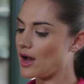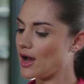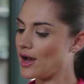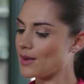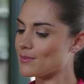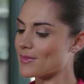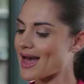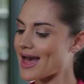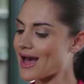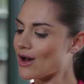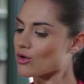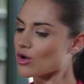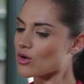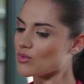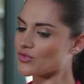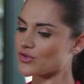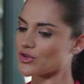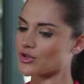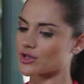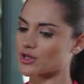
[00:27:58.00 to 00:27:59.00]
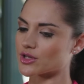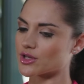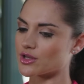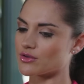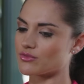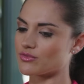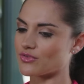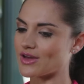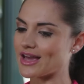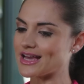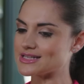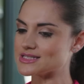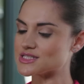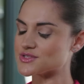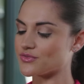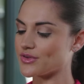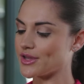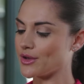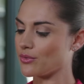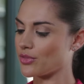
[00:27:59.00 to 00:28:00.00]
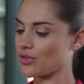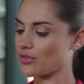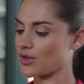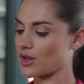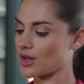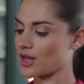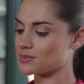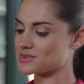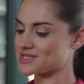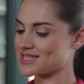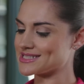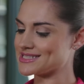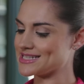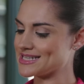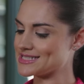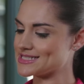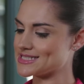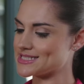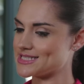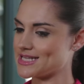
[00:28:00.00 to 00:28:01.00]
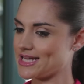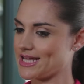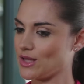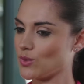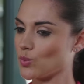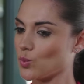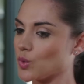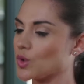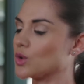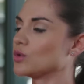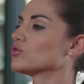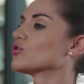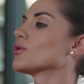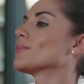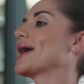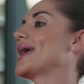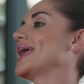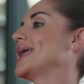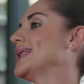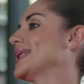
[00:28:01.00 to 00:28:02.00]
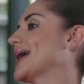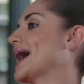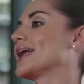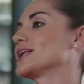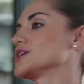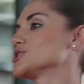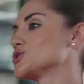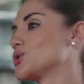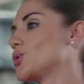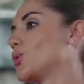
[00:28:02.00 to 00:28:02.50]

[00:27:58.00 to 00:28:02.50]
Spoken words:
How confident can fans feel that the club's identity will remain at its